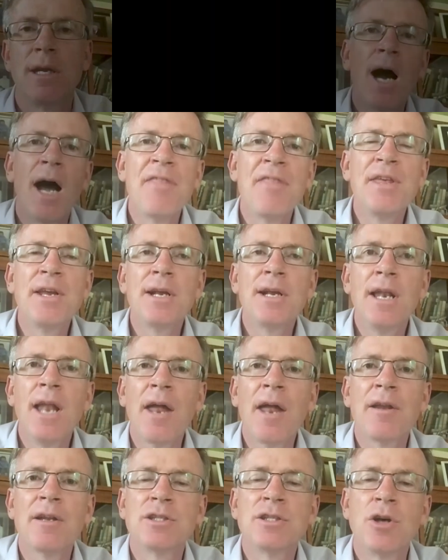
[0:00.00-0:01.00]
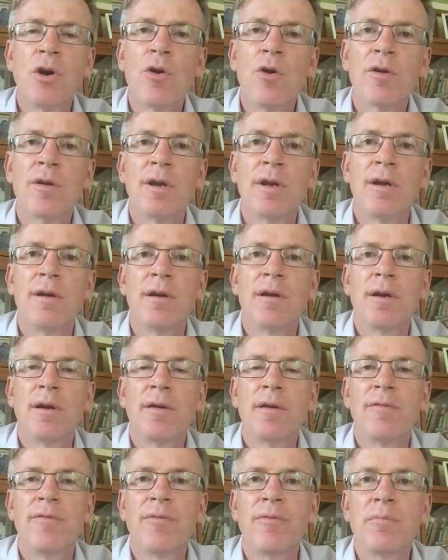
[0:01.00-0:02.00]
I think a lot of talk
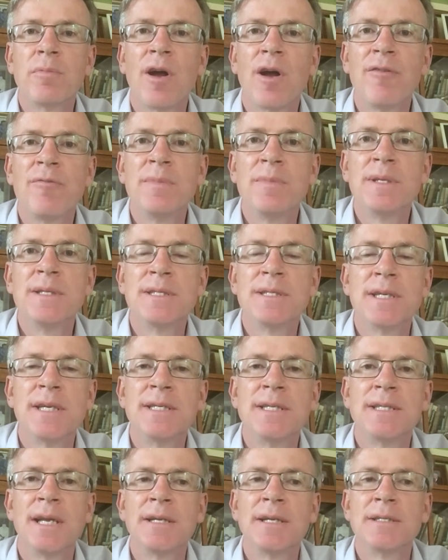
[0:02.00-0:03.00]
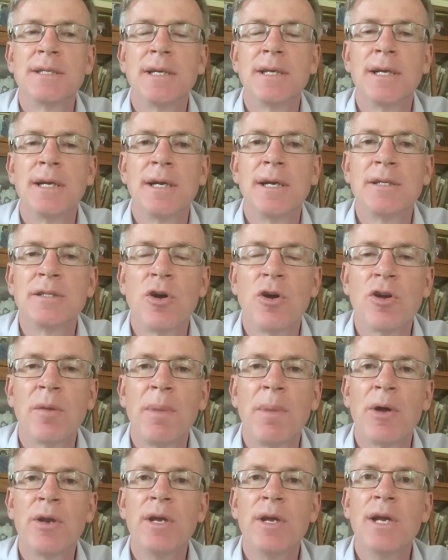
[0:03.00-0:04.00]
from governments is that talk
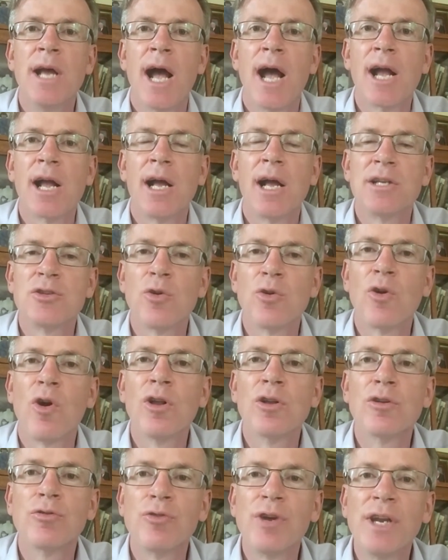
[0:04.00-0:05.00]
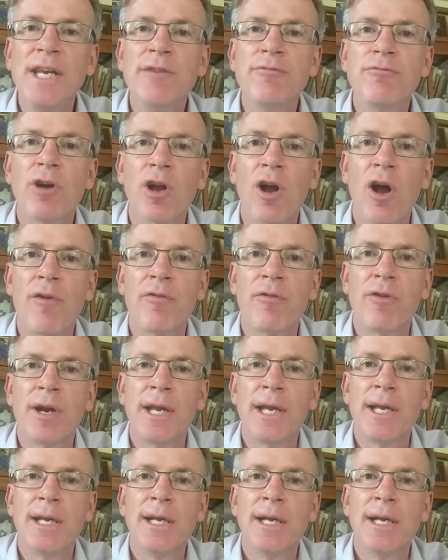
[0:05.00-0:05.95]
about a so-called green recovery.